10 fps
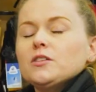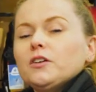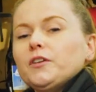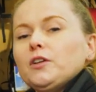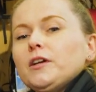
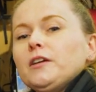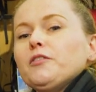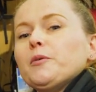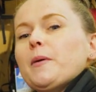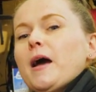So if you're looking
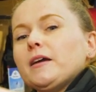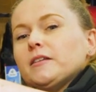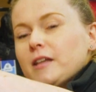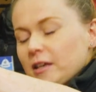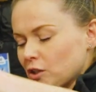for a pack
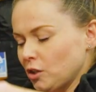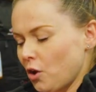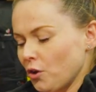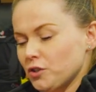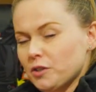that has
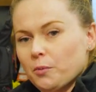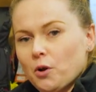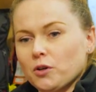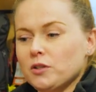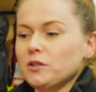loads of
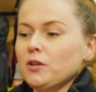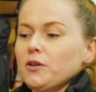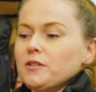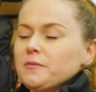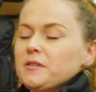pockets,
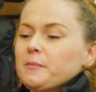loads of